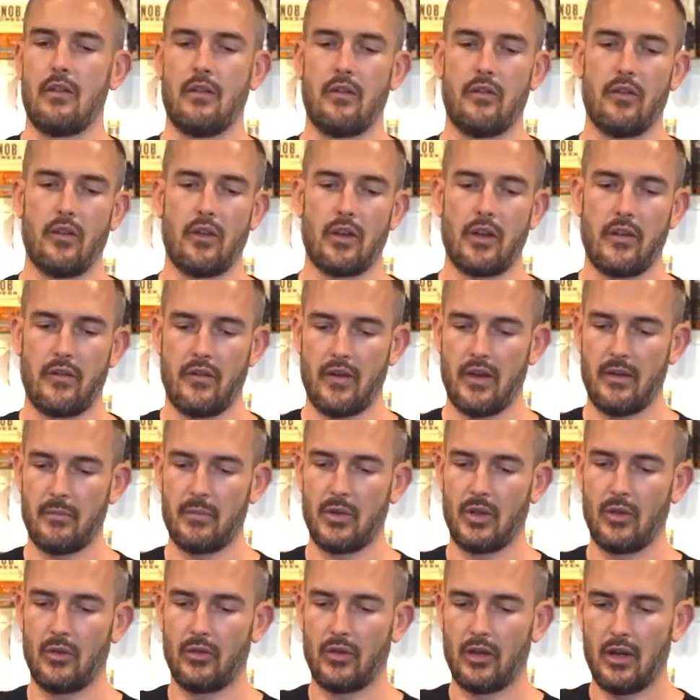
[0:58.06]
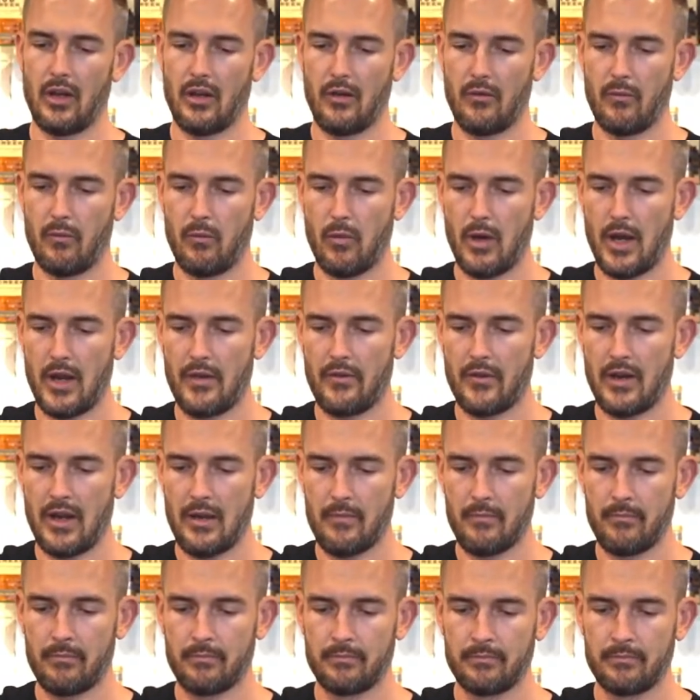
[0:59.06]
45 mils of white rum,